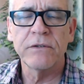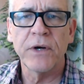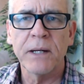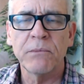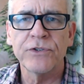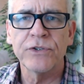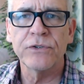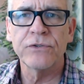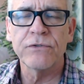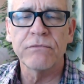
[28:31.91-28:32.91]
They're able
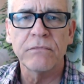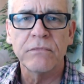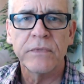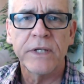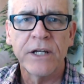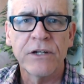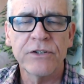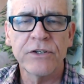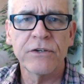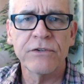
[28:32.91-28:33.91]
to get into
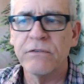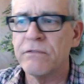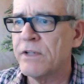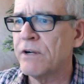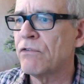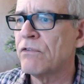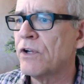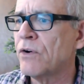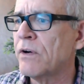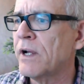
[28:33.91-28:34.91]
their their
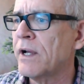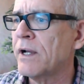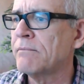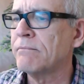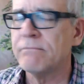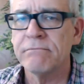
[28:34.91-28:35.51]
their um,